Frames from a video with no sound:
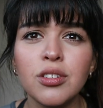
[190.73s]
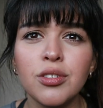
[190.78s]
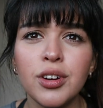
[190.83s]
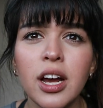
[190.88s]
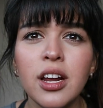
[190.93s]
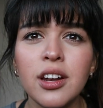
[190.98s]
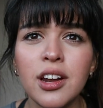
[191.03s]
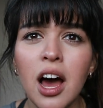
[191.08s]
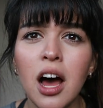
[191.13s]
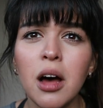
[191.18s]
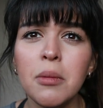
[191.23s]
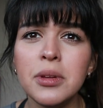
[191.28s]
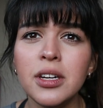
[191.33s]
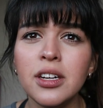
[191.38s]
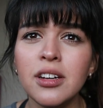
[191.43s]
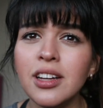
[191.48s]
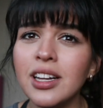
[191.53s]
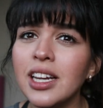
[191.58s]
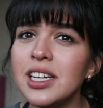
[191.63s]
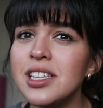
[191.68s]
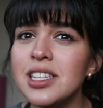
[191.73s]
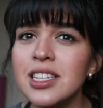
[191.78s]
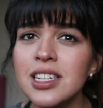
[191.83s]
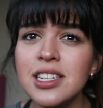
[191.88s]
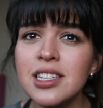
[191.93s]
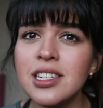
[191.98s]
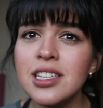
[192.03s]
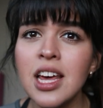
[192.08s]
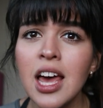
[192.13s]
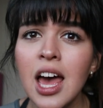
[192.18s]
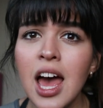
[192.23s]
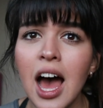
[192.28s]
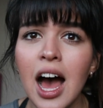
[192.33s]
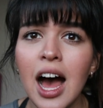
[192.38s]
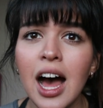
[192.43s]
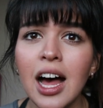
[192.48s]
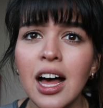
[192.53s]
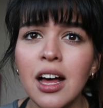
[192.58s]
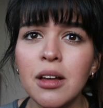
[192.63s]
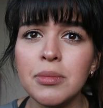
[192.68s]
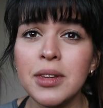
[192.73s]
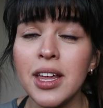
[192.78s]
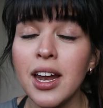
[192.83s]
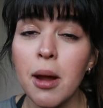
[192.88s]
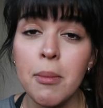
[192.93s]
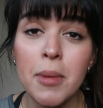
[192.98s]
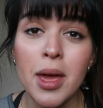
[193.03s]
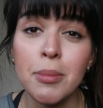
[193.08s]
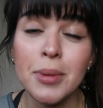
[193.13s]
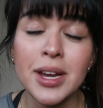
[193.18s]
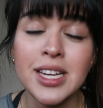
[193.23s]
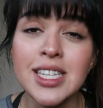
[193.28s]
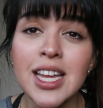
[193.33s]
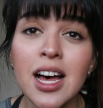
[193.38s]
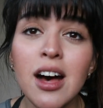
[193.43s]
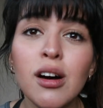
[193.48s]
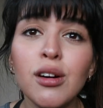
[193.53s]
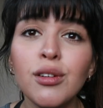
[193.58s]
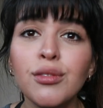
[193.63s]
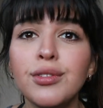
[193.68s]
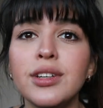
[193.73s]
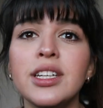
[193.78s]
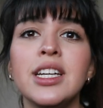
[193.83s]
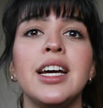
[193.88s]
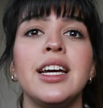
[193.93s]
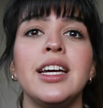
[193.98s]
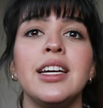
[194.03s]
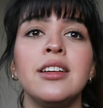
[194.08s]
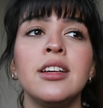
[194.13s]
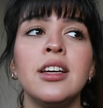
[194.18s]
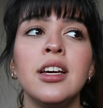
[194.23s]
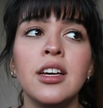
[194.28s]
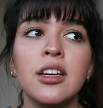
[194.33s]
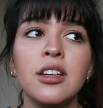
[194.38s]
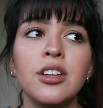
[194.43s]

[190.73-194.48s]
ground almond cleansers um, that I made myself, and I,